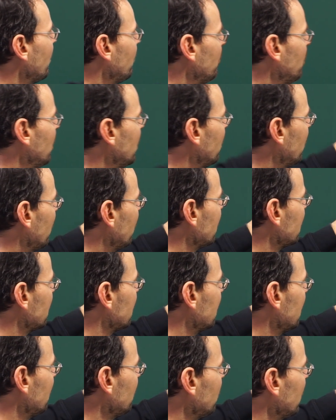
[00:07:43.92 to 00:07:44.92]
Because
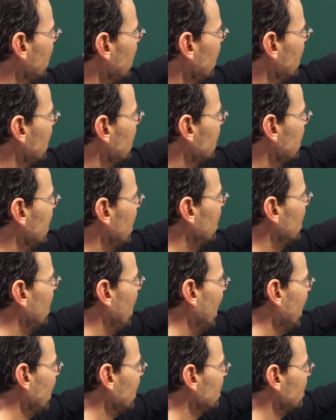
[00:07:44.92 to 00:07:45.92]
simply set
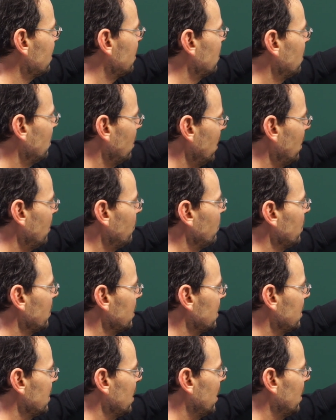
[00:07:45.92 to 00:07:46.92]
X
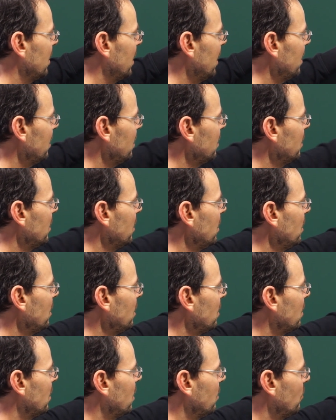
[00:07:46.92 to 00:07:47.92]
equals the
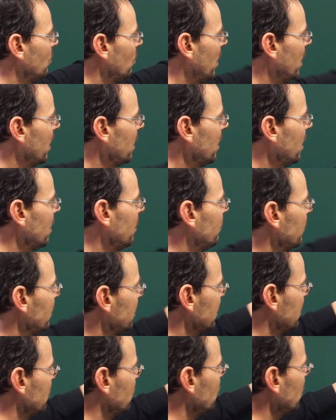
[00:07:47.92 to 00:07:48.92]
identity and Y
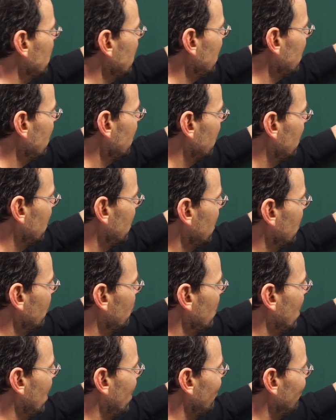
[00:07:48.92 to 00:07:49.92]
equals G, then here
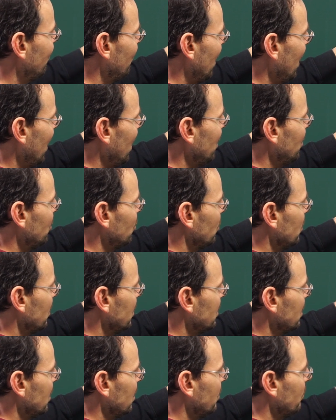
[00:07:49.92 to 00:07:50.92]
we have H
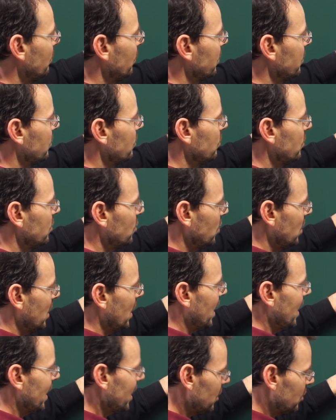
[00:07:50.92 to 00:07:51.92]
is equal to
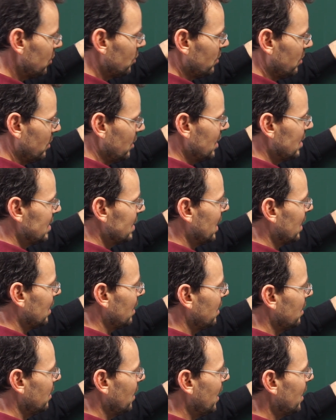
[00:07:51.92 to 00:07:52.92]
GH,
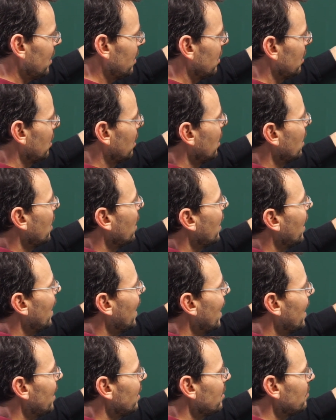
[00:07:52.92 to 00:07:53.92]
exactly that.
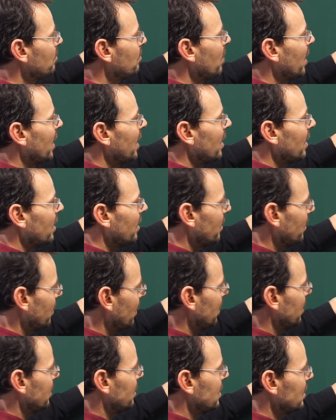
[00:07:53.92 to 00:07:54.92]
And by
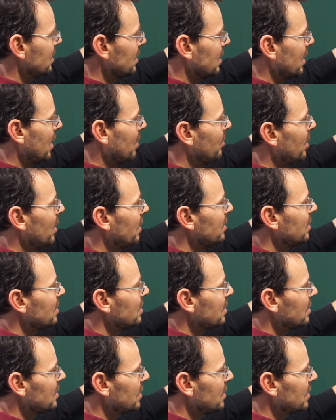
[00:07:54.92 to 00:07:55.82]
this lemma, this is